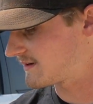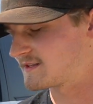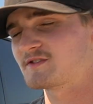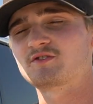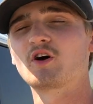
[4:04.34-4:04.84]

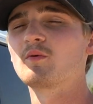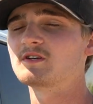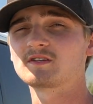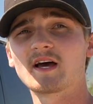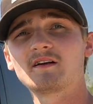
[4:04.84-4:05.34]
it's so
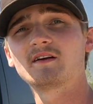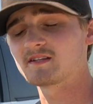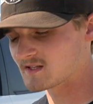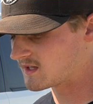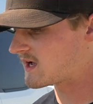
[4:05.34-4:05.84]
much lighter, and
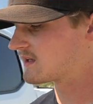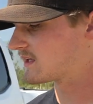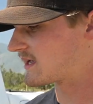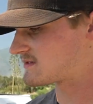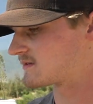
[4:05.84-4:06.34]
it's a lot
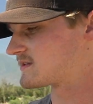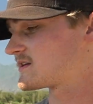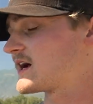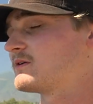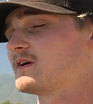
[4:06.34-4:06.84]
less on the
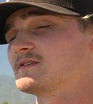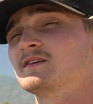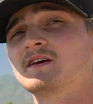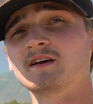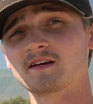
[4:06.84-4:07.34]
tie rods.
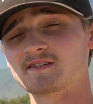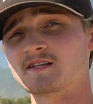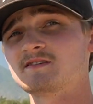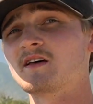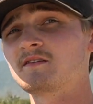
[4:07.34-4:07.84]
Because
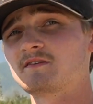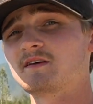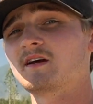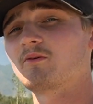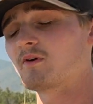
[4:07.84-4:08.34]
that's another
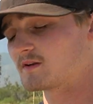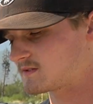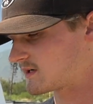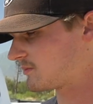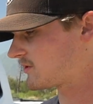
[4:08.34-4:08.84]
thing I want
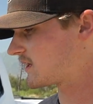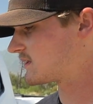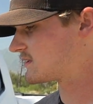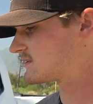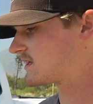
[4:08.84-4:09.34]
to upgrade,
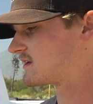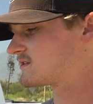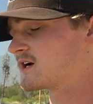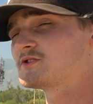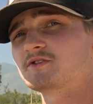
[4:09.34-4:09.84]
is get a
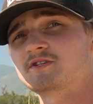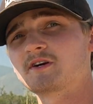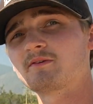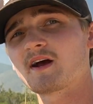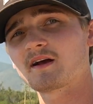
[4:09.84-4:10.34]
Tundra
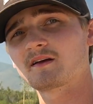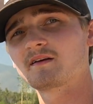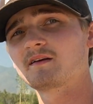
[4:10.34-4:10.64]
steering rack.